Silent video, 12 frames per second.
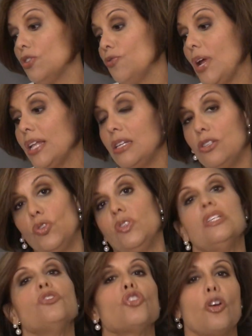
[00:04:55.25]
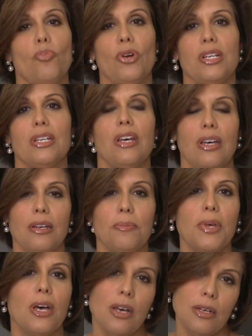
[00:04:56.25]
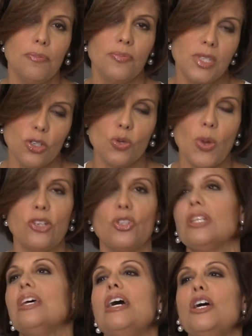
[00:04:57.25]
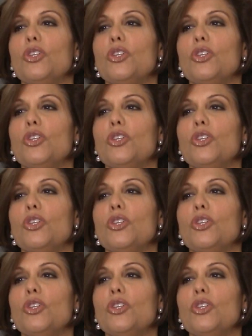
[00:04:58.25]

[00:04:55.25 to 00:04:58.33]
or frankly, just interpret a situation.